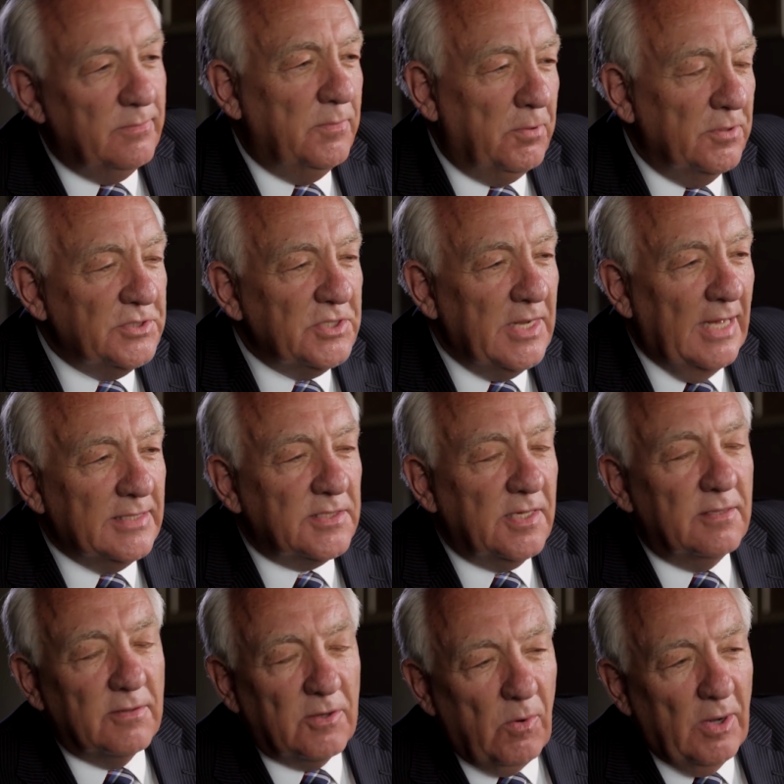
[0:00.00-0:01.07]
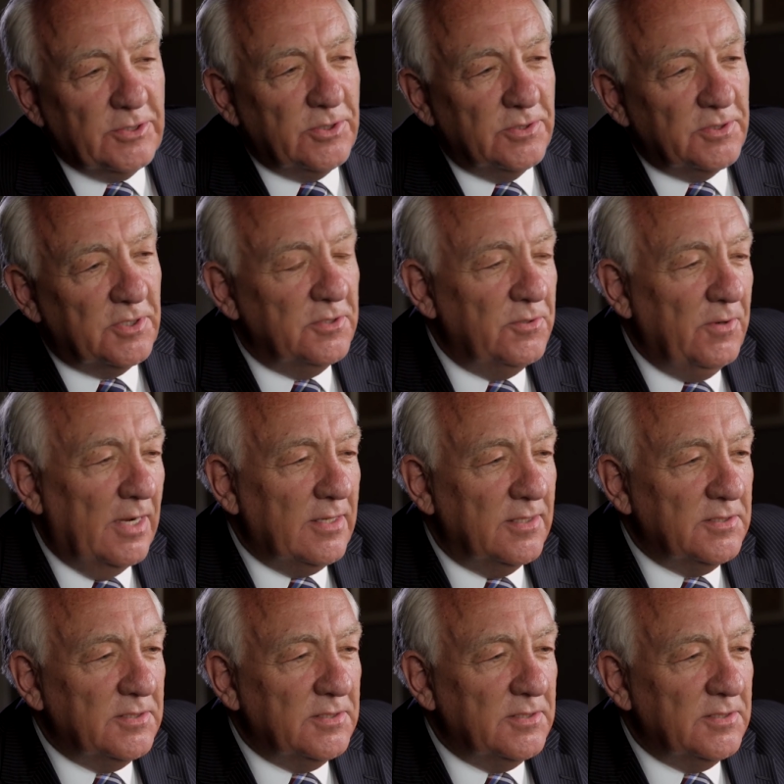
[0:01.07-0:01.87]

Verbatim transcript: person asking the questions on direct